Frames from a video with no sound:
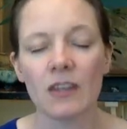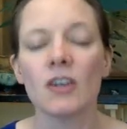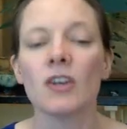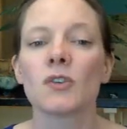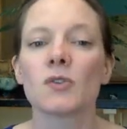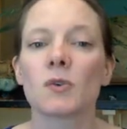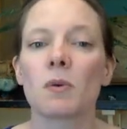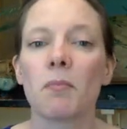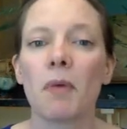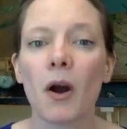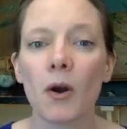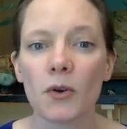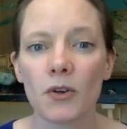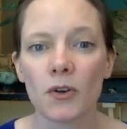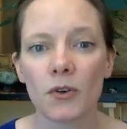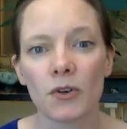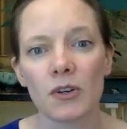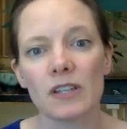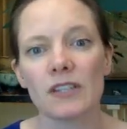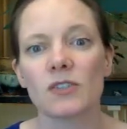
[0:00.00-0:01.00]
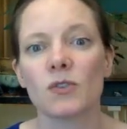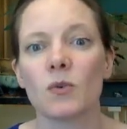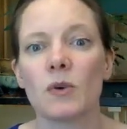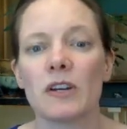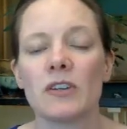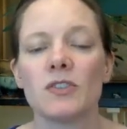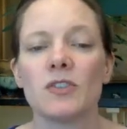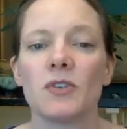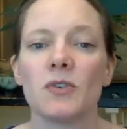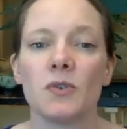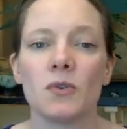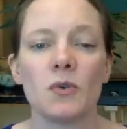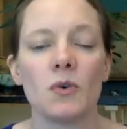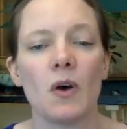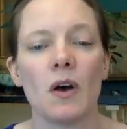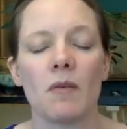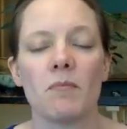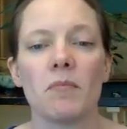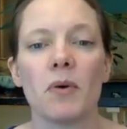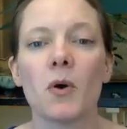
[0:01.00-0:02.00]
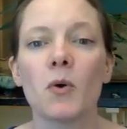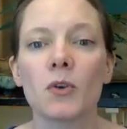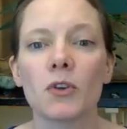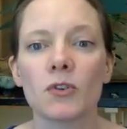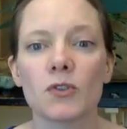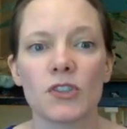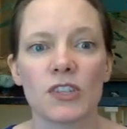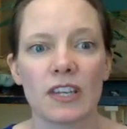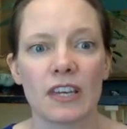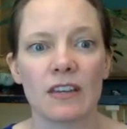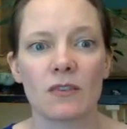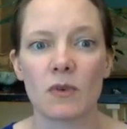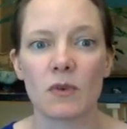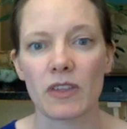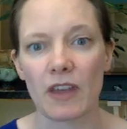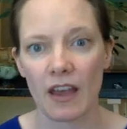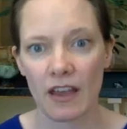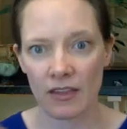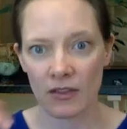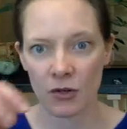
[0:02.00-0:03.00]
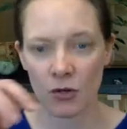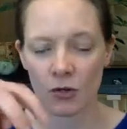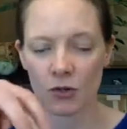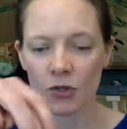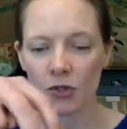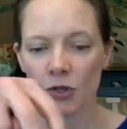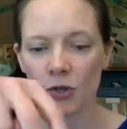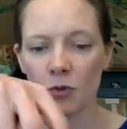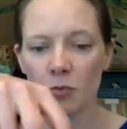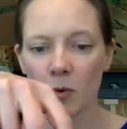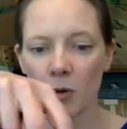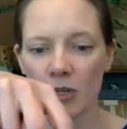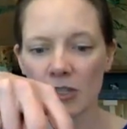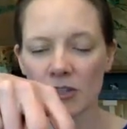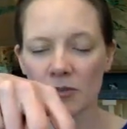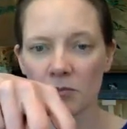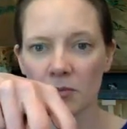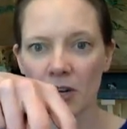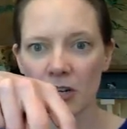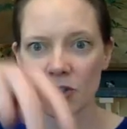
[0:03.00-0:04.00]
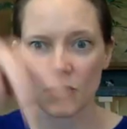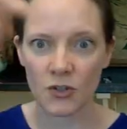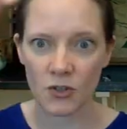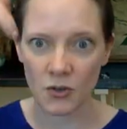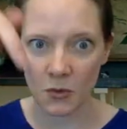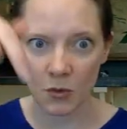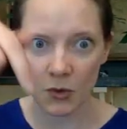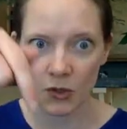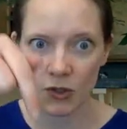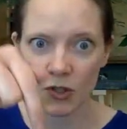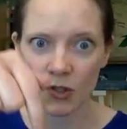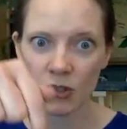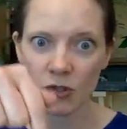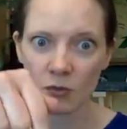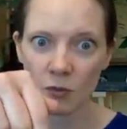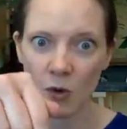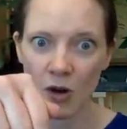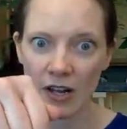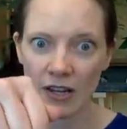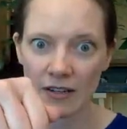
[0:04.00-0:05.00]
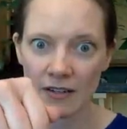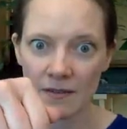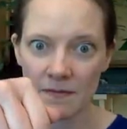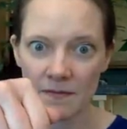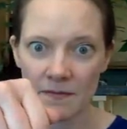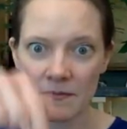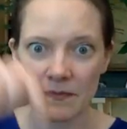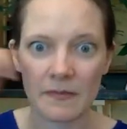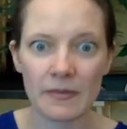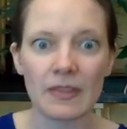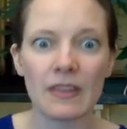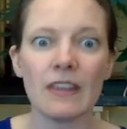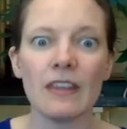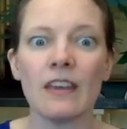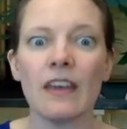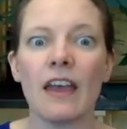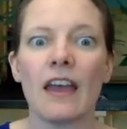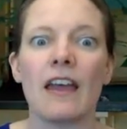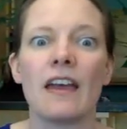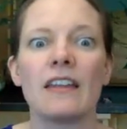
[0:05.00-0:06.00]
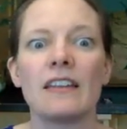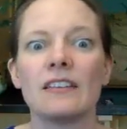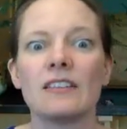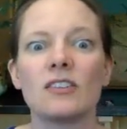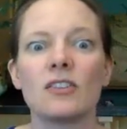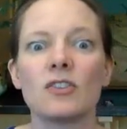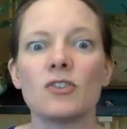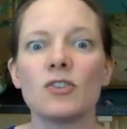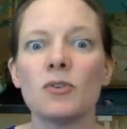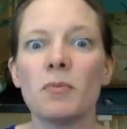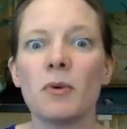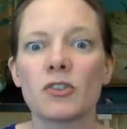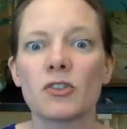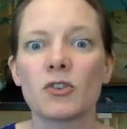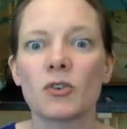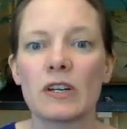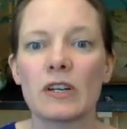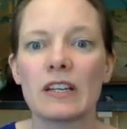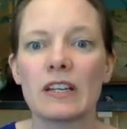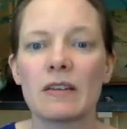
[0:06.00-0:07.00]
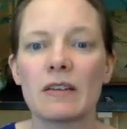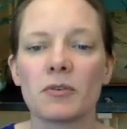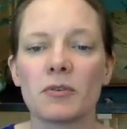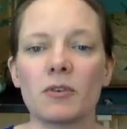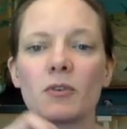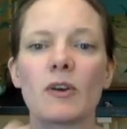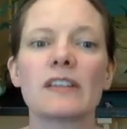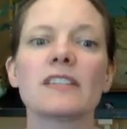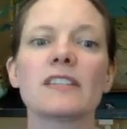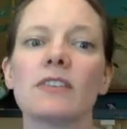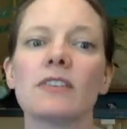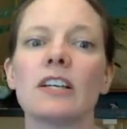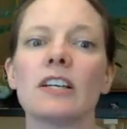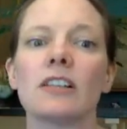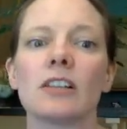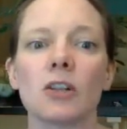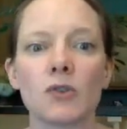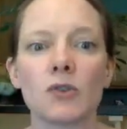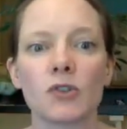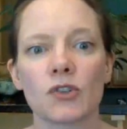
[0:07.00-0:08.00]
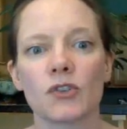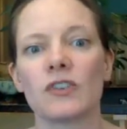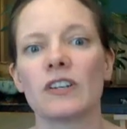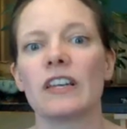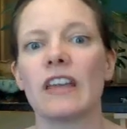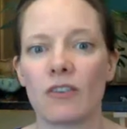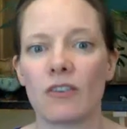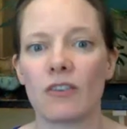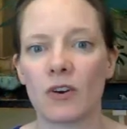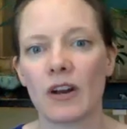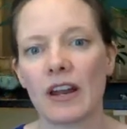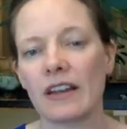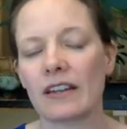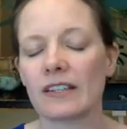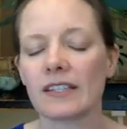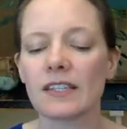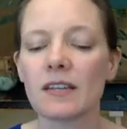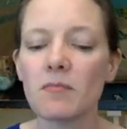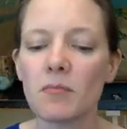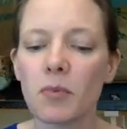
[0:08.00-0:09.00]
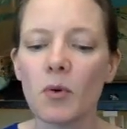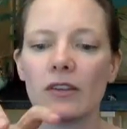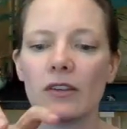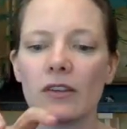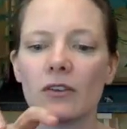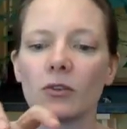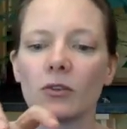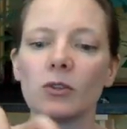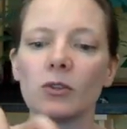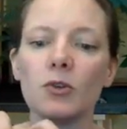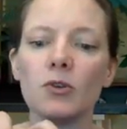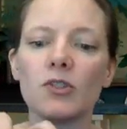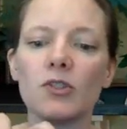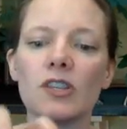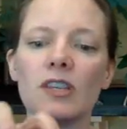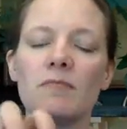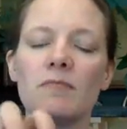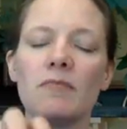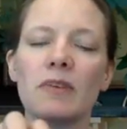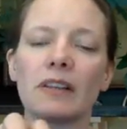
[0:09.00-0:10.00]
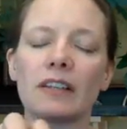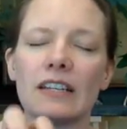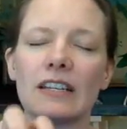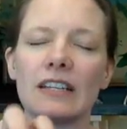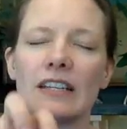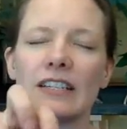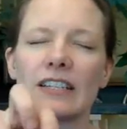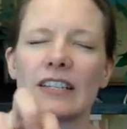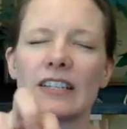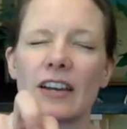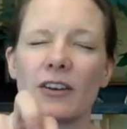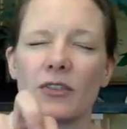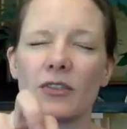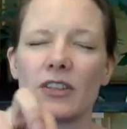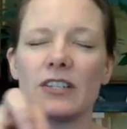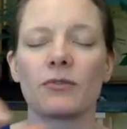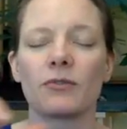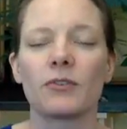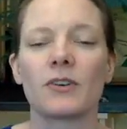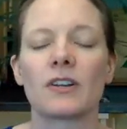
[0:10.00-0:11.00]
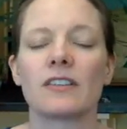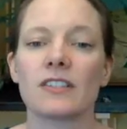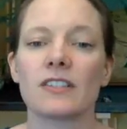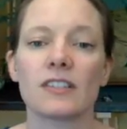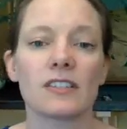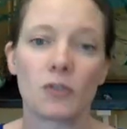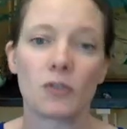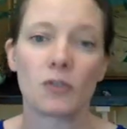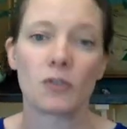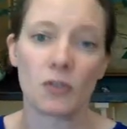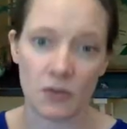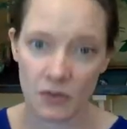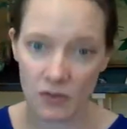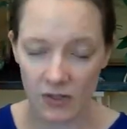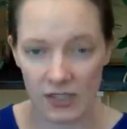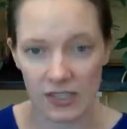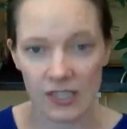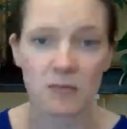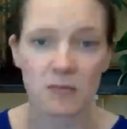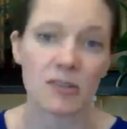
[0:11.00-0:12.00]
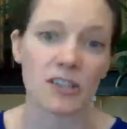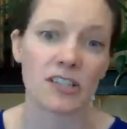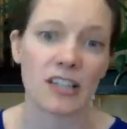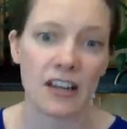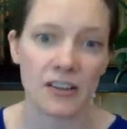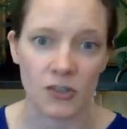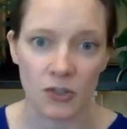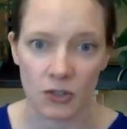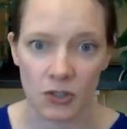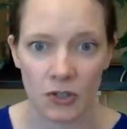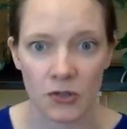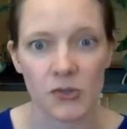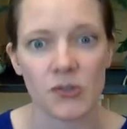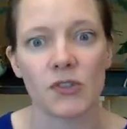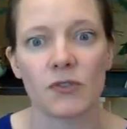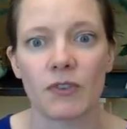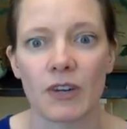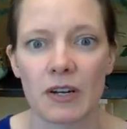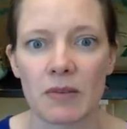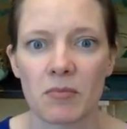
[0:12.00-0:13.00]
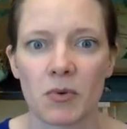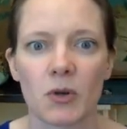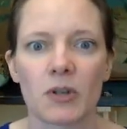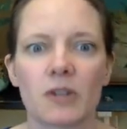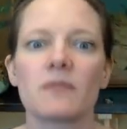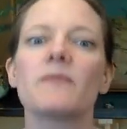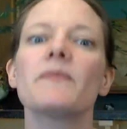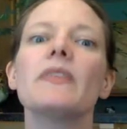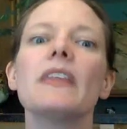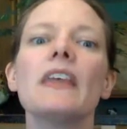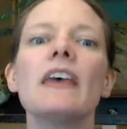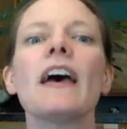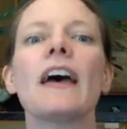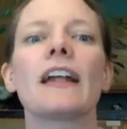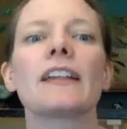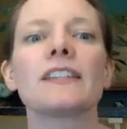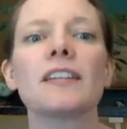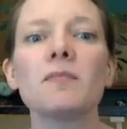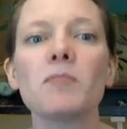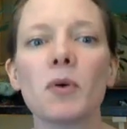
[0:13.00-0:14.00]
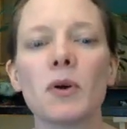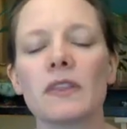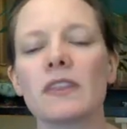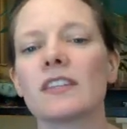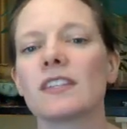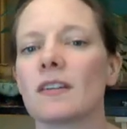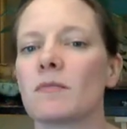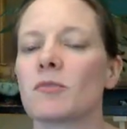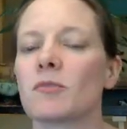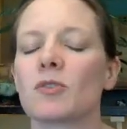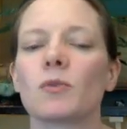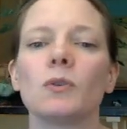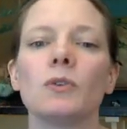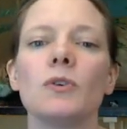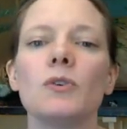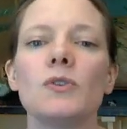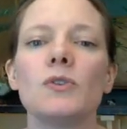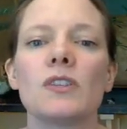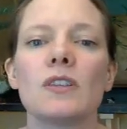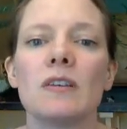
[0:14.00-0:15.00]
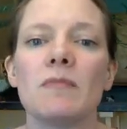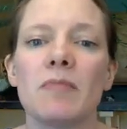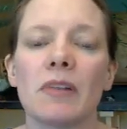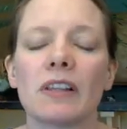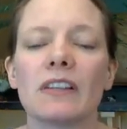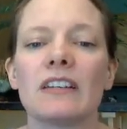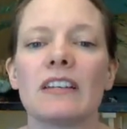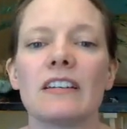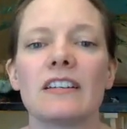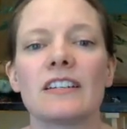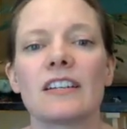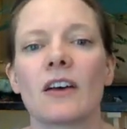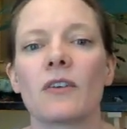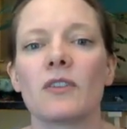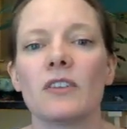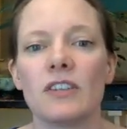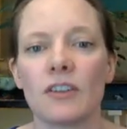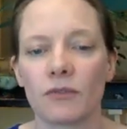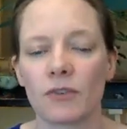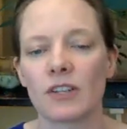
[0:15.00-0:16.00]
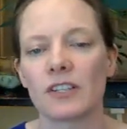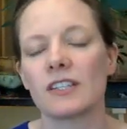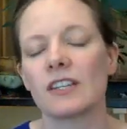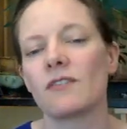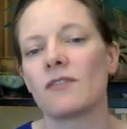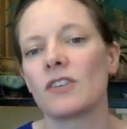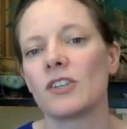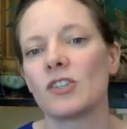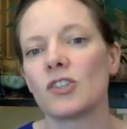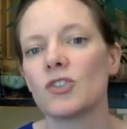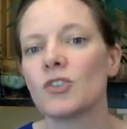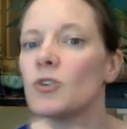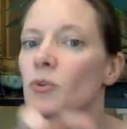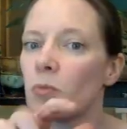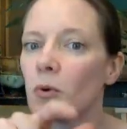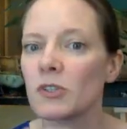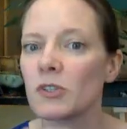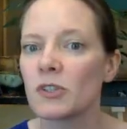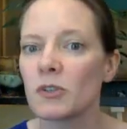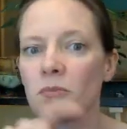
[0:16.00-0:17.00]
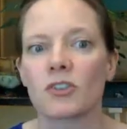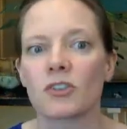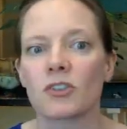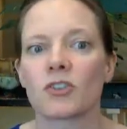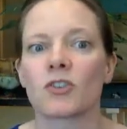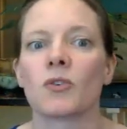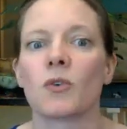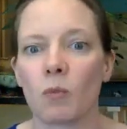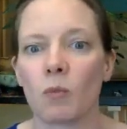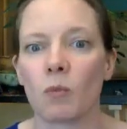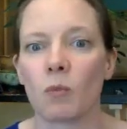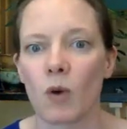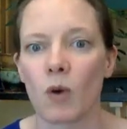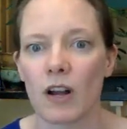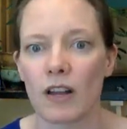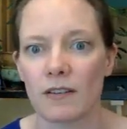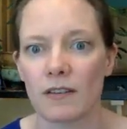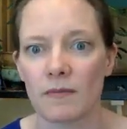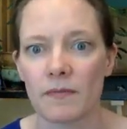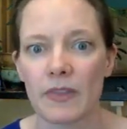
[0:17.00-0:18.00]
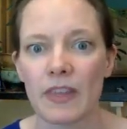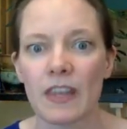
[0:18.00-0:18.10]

So a partner is going to poke your skin with either 2 points of pressure or just one, and the 2 points are going to get progressively closer together. And at some point, you'll lose the ability to tell the difference. The subject's eyes are closed, very important. At some point, the subject will lose the ability to tell the difference if it's 2 points of pressure or one.